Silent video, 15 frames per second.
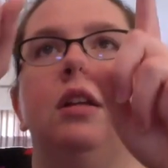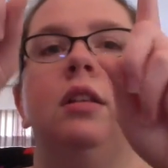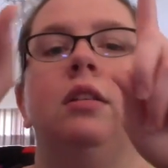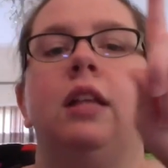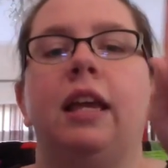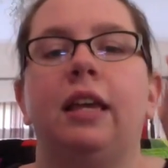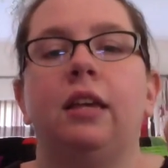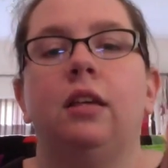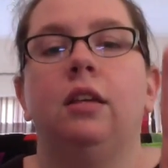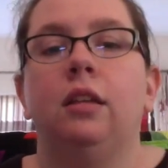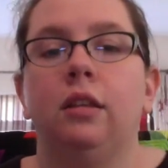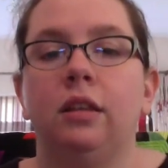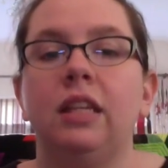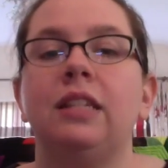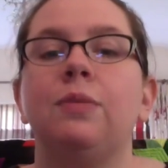like
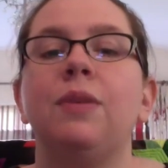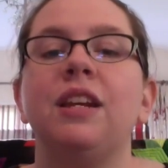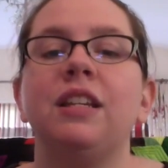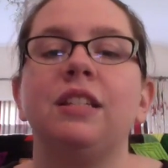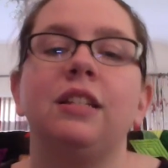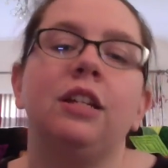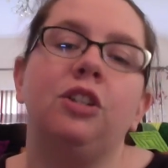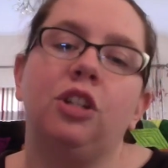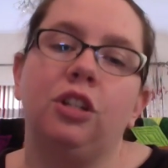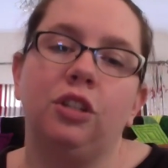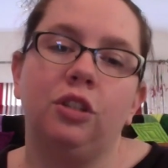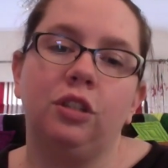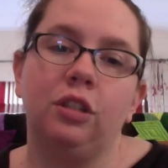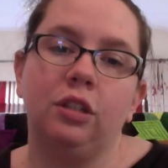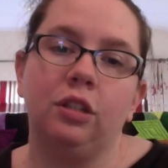this many
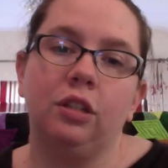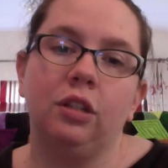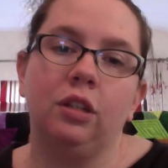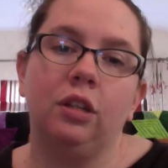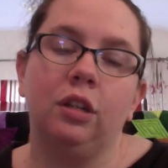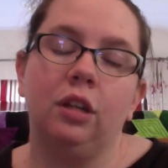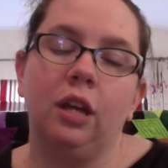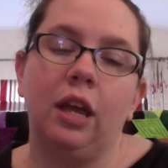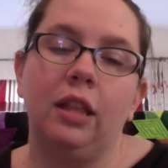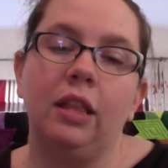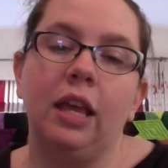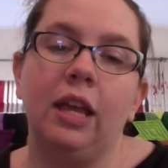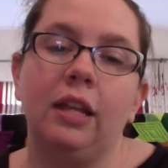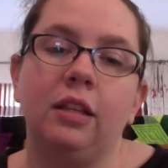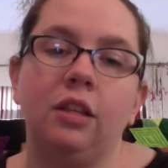stitches, and
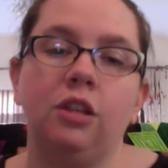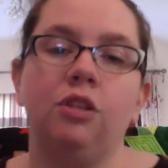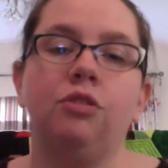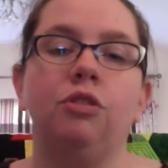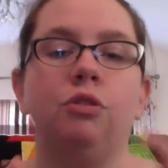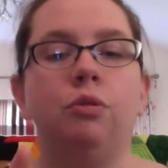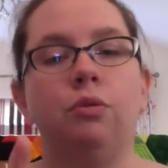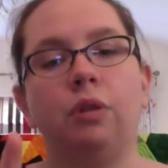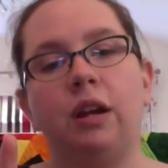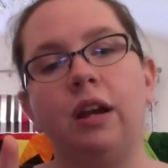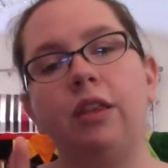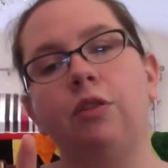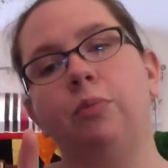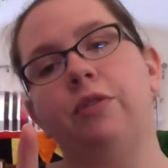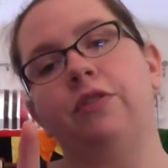then you do
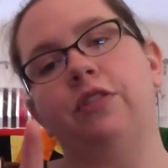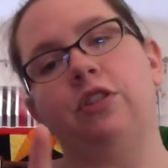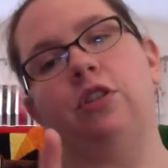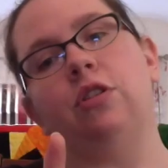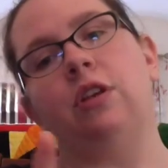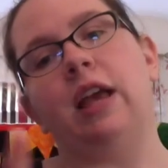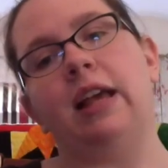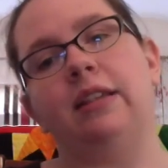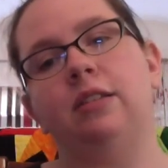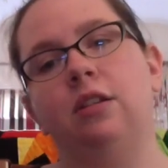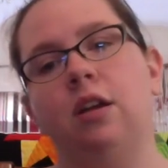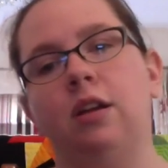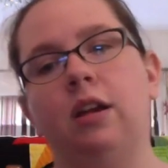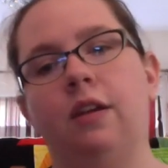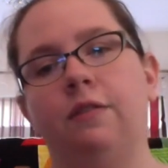another provisional cast
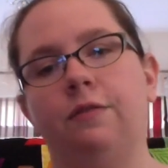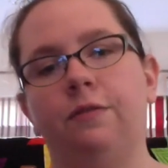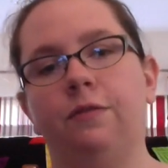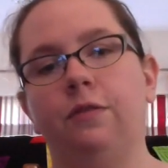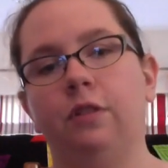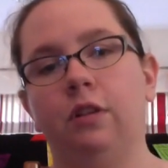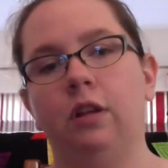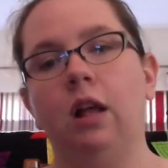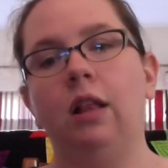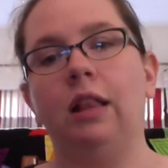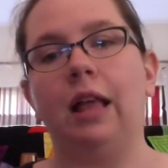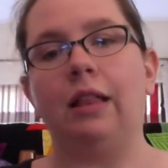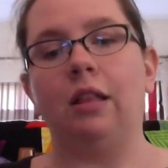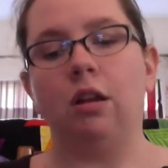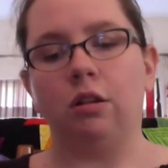on of a
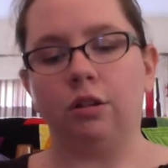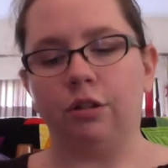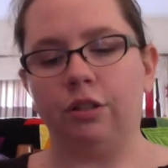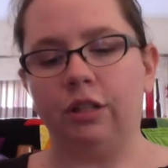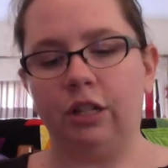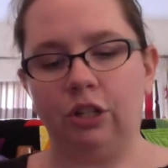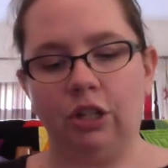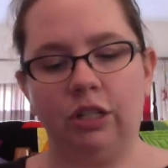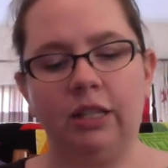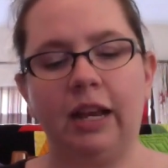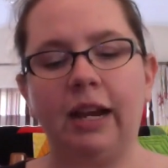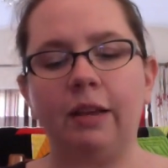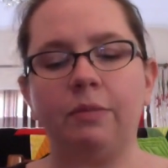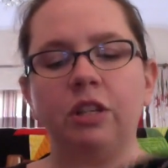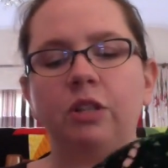lot longer stitches, and
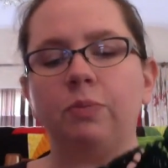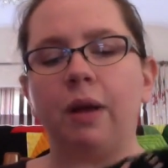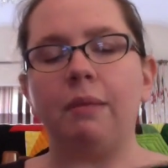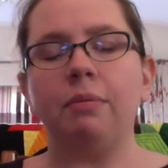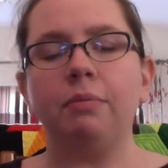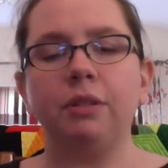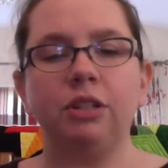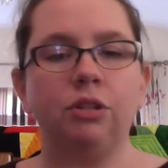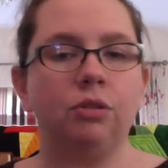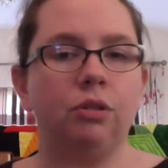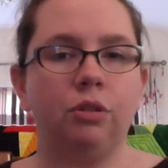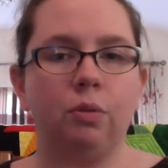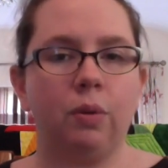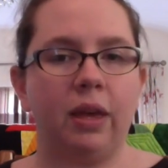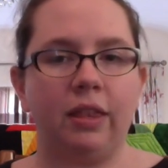it's probably due to
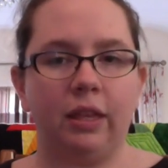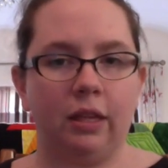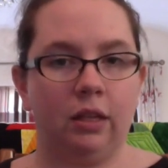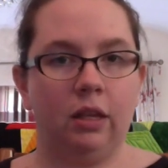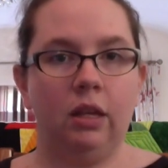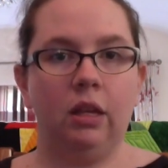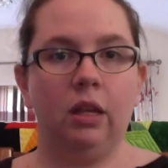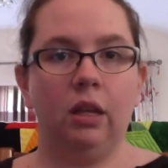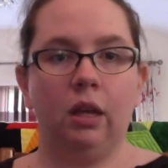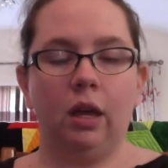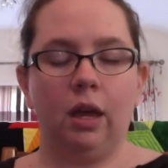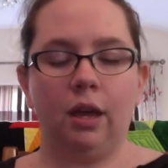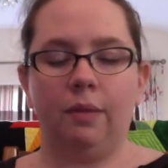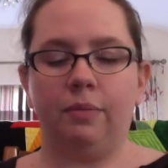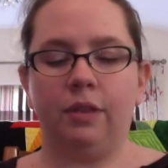the way that
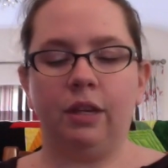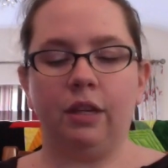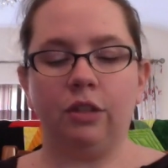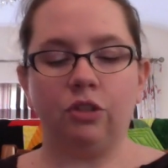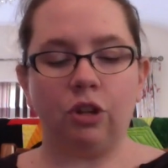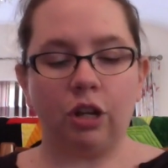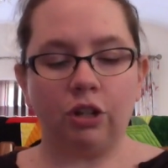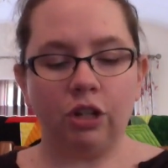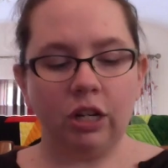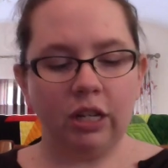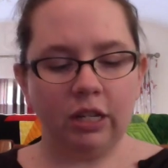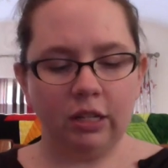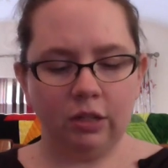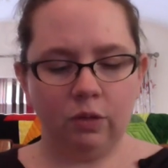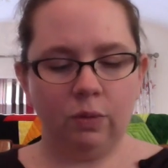the construction
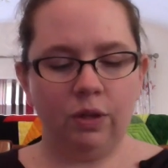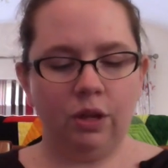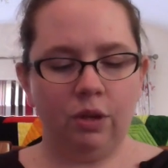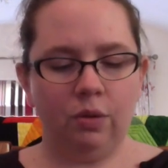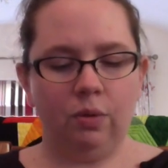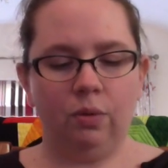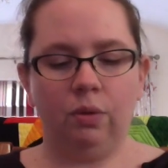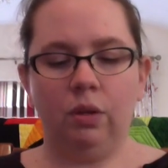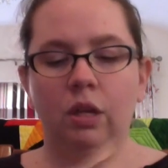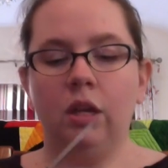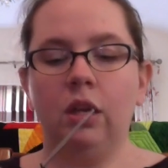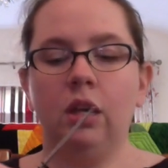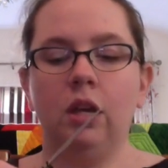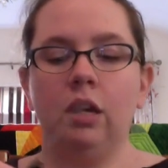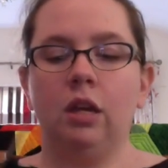is when you,
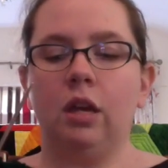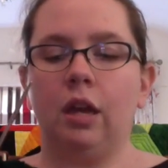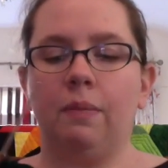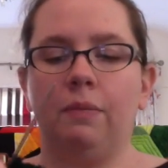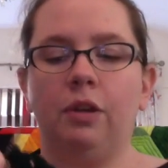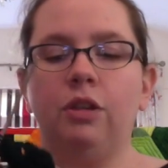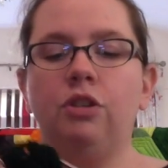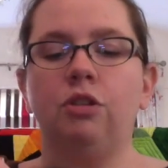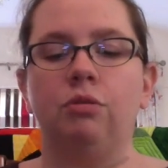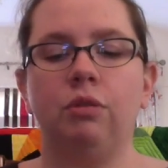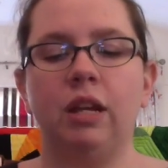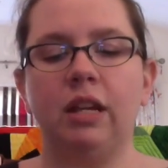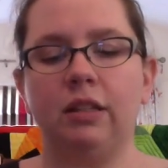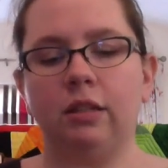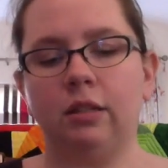because you
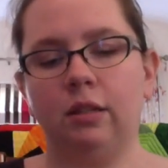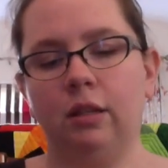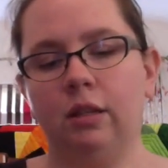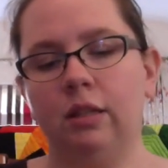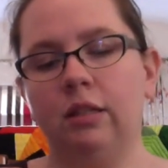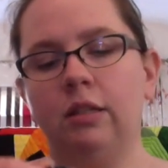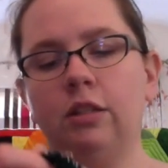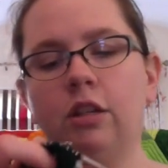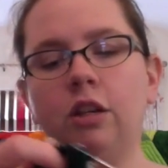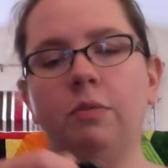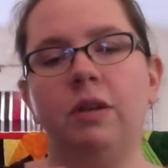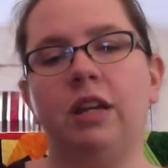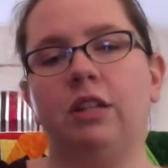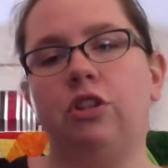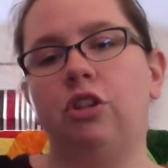knit. This is going to
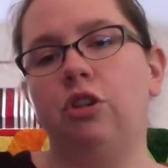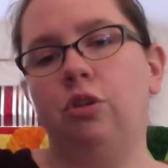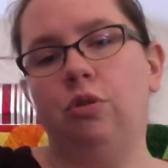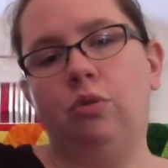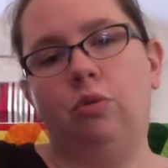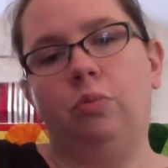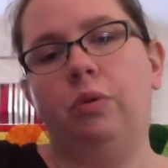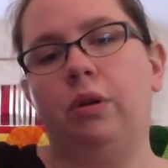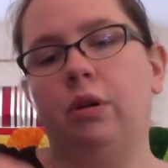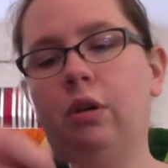be a tube.